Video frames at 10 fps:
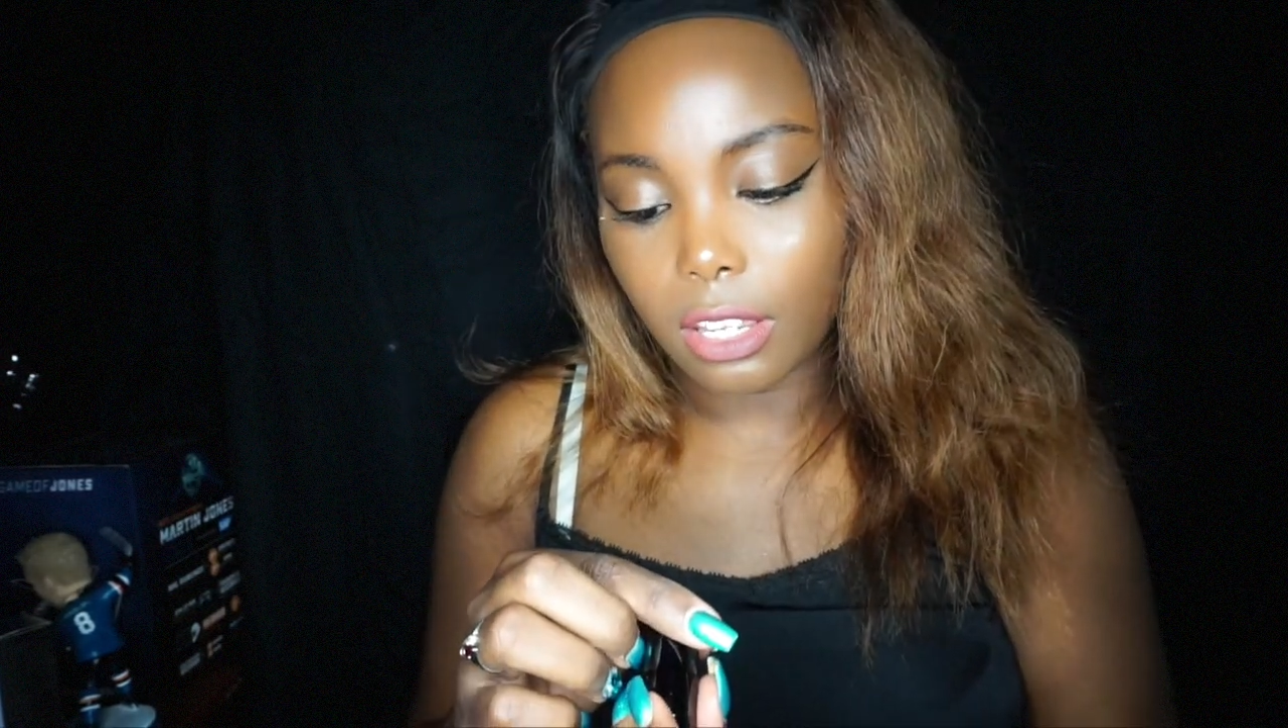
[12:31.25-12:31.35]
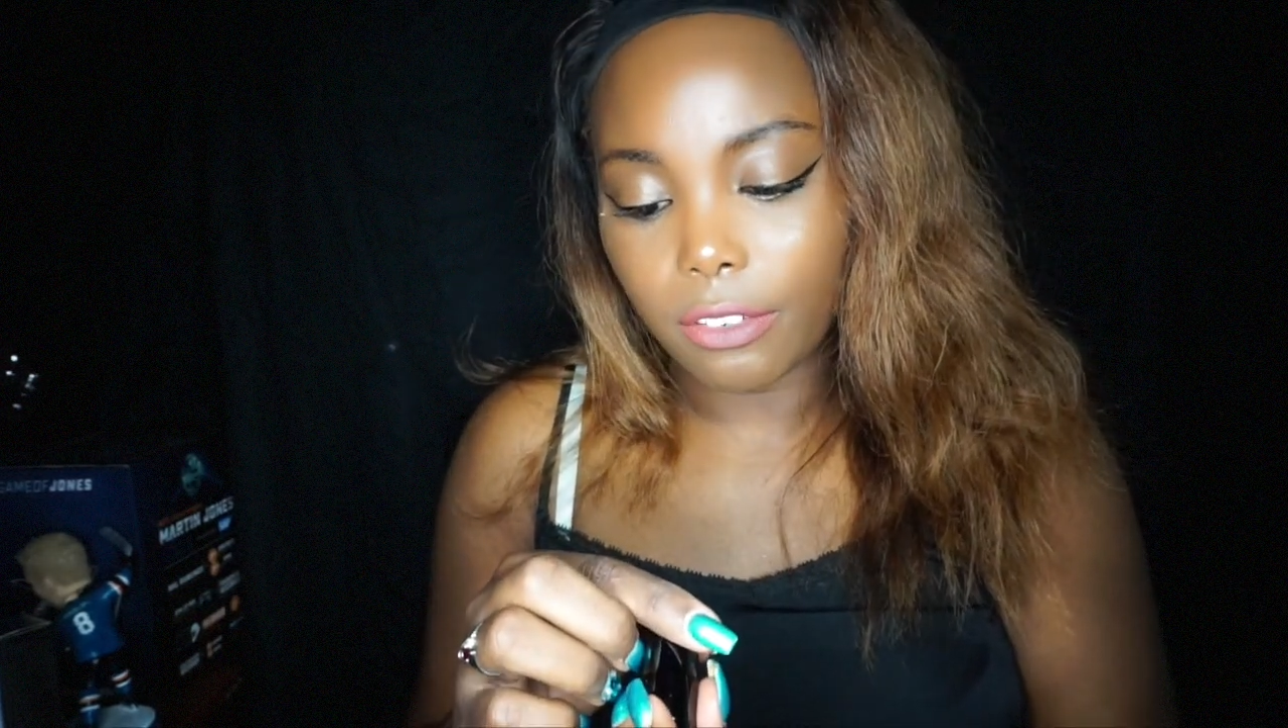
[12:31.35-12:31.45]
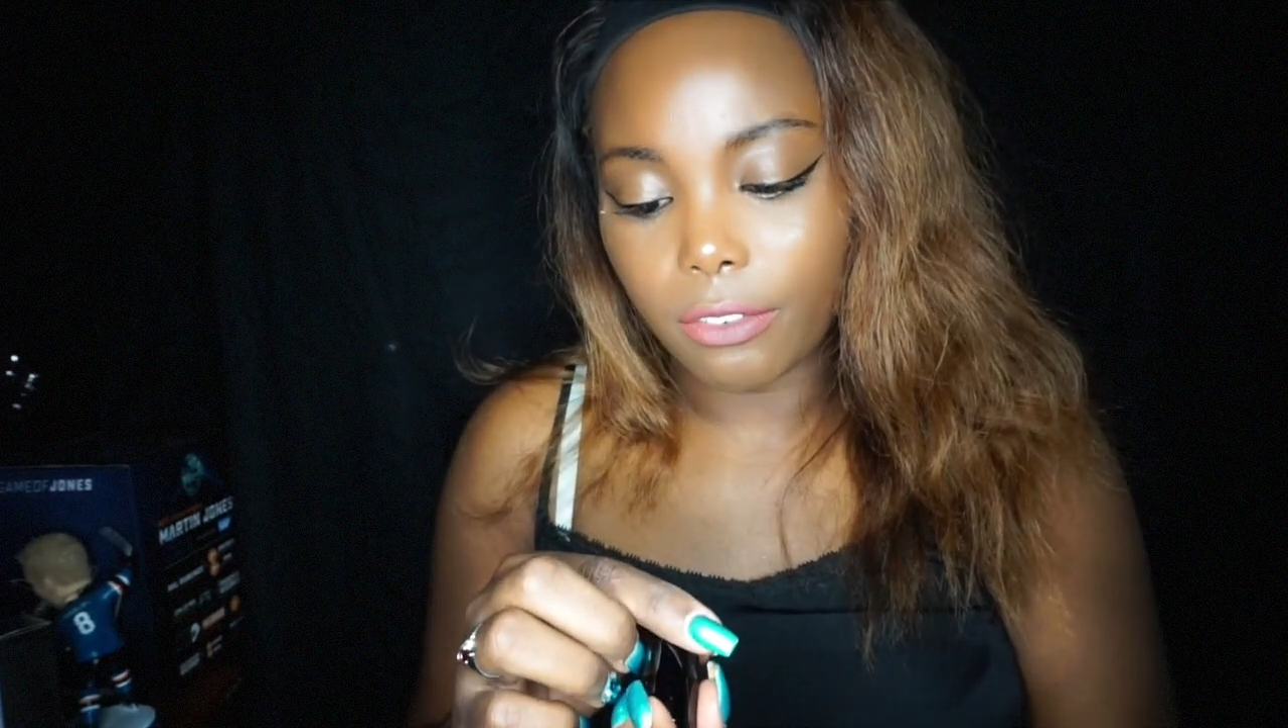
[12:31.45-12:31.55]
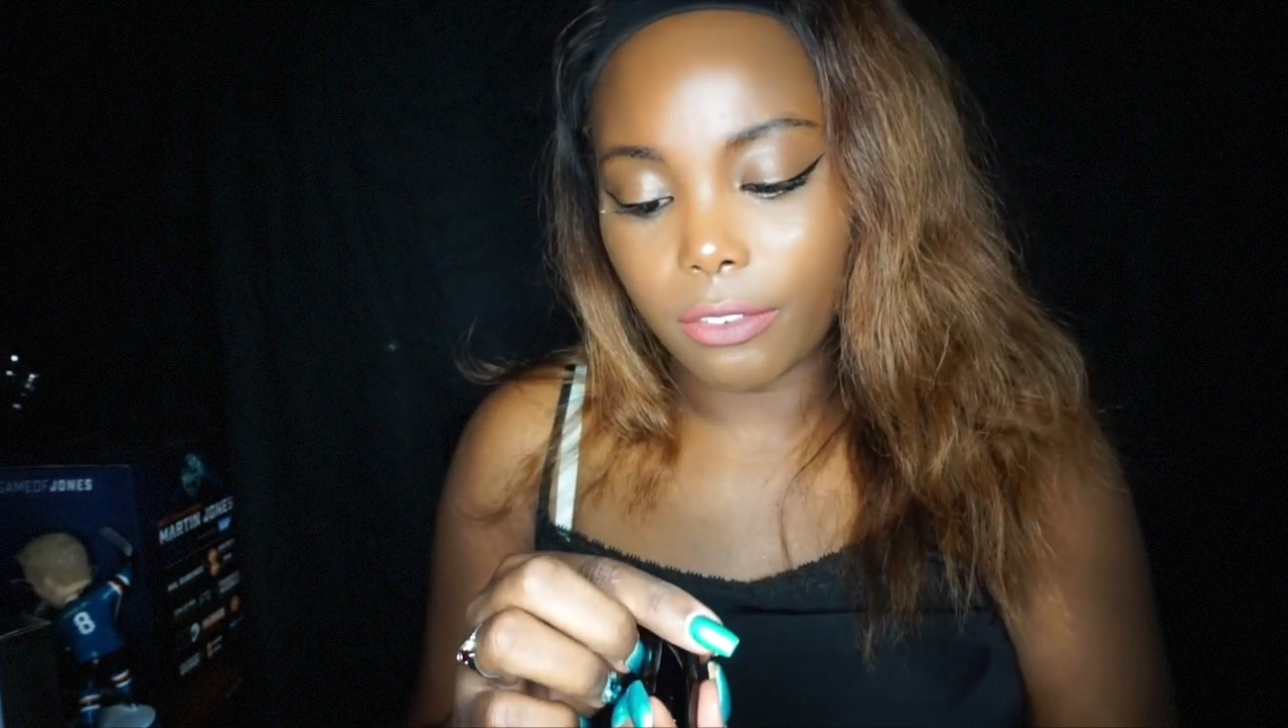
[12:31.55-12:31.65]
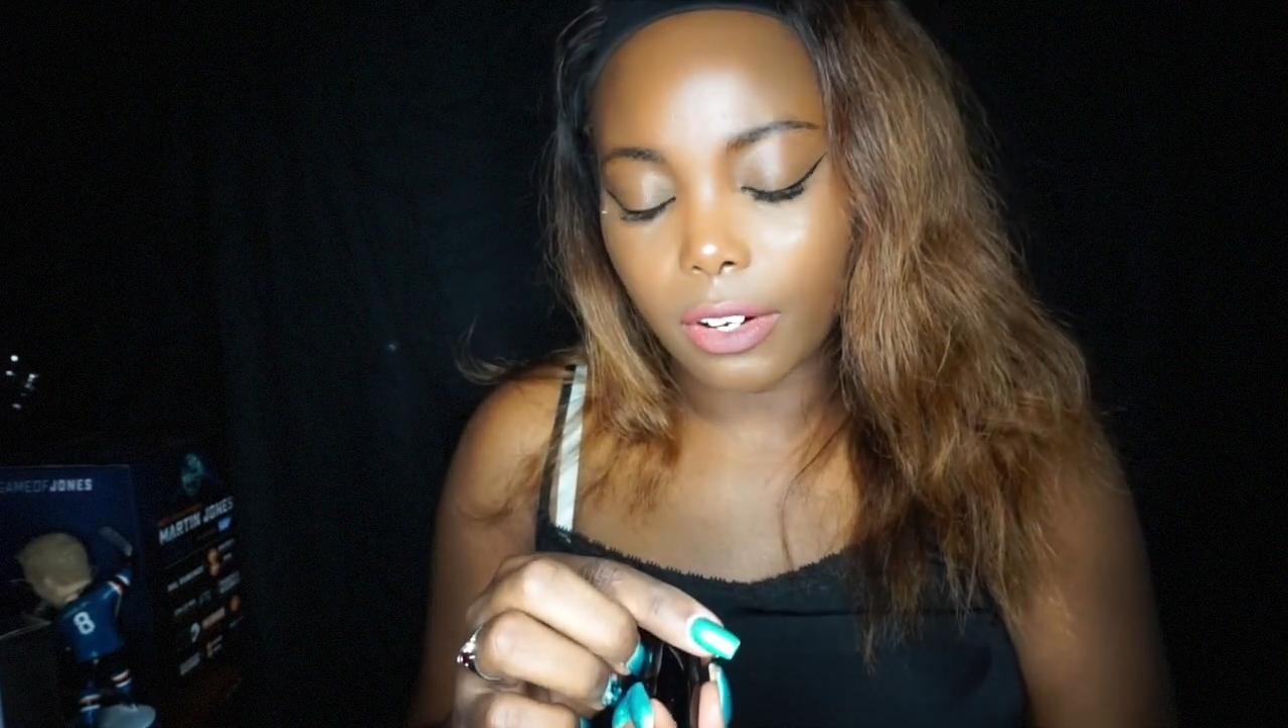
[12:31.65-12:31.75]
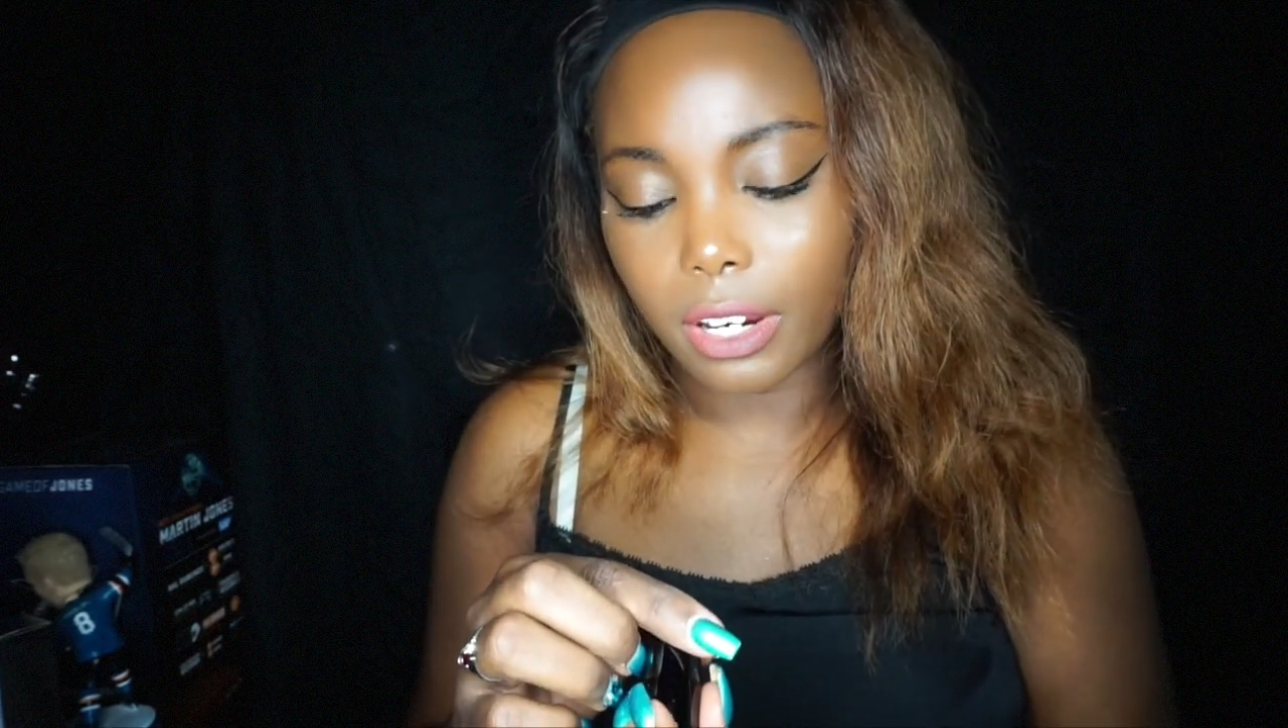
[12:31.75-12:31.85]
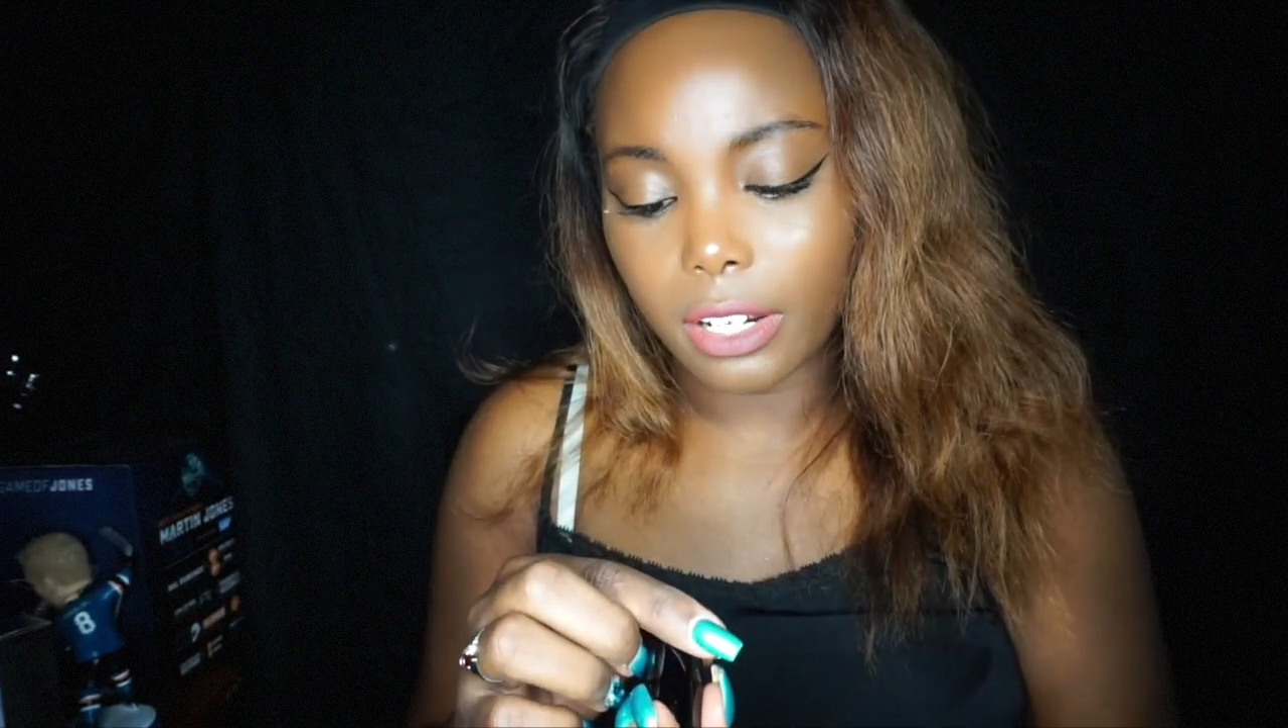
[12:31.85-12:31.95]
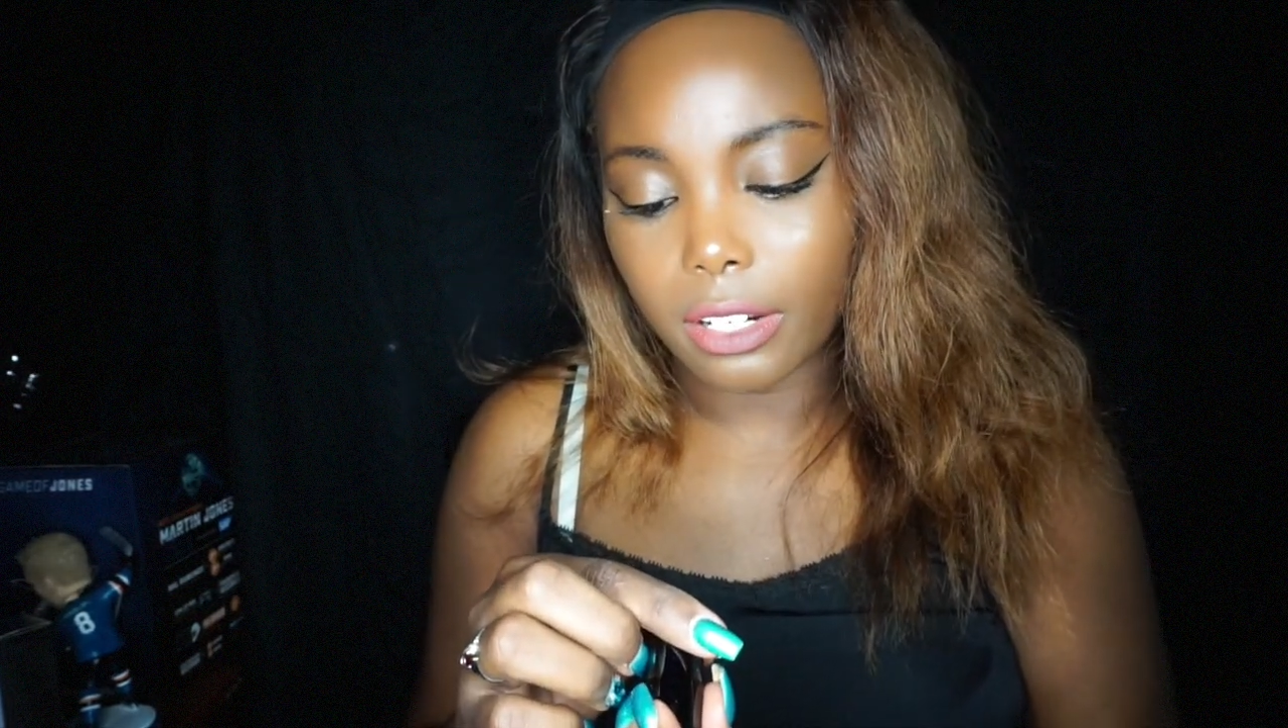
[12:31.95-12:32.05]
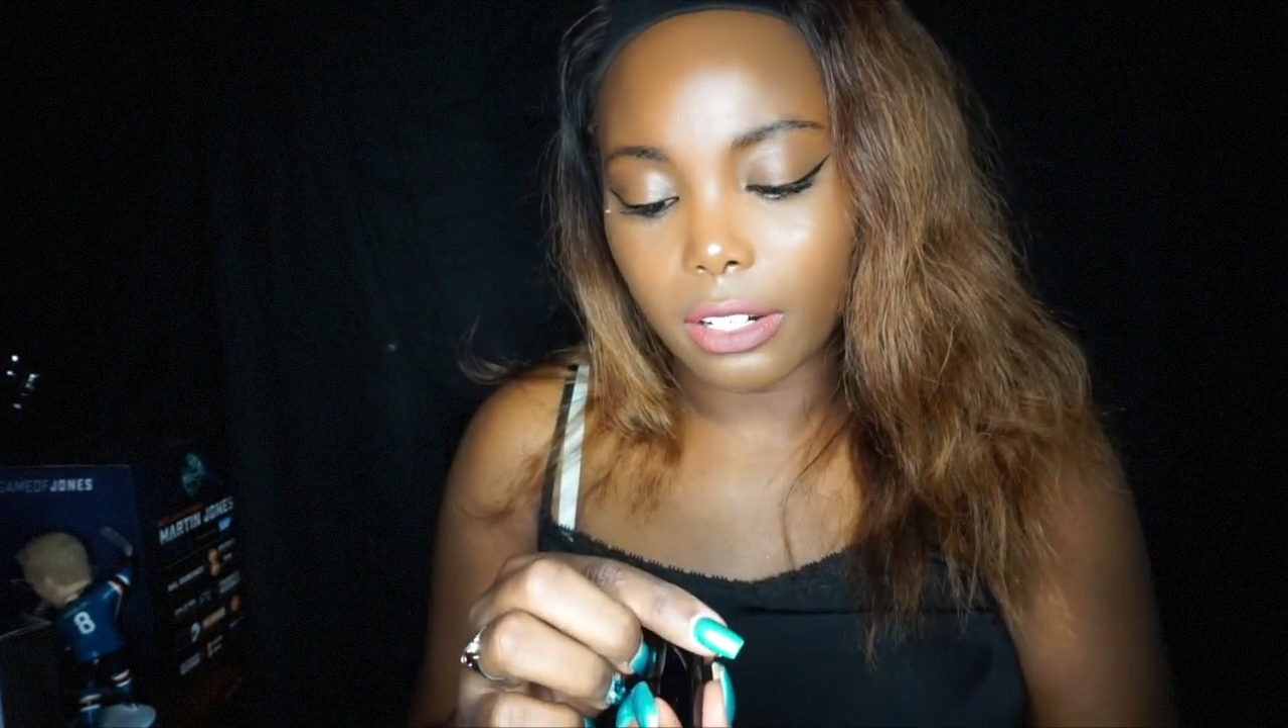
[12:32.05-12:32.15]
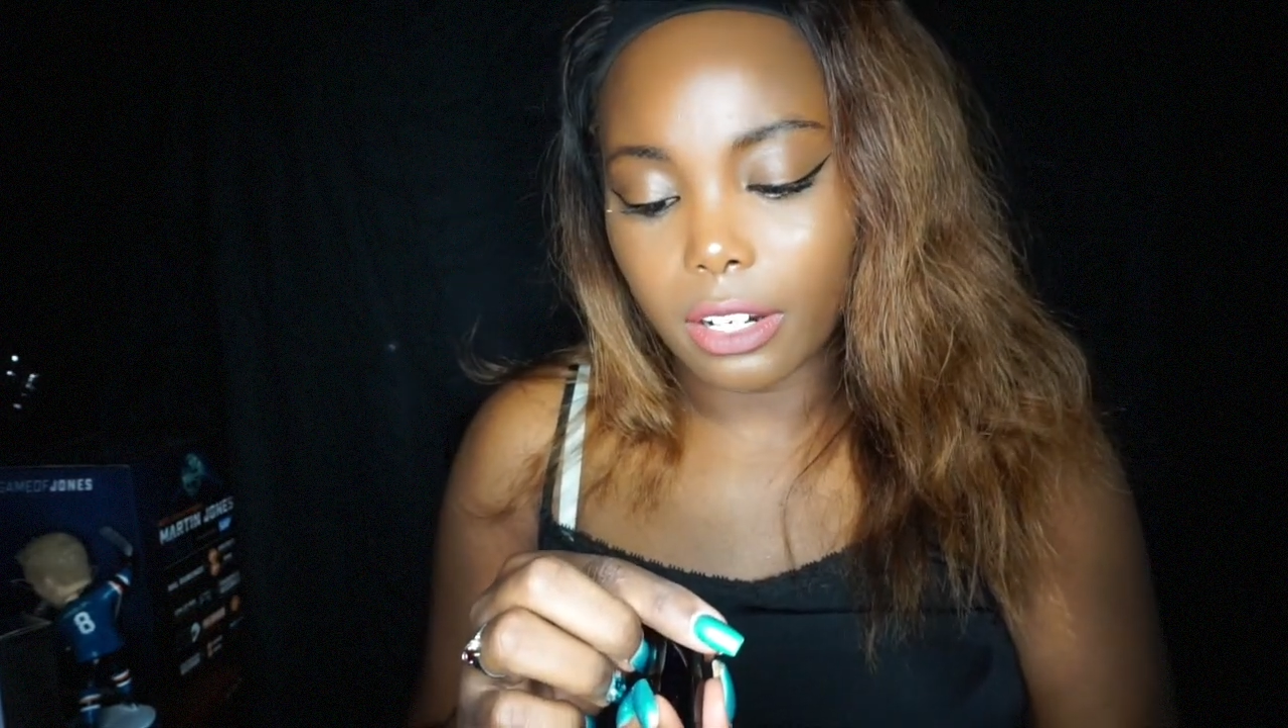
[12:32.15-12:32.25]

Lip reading: Afraid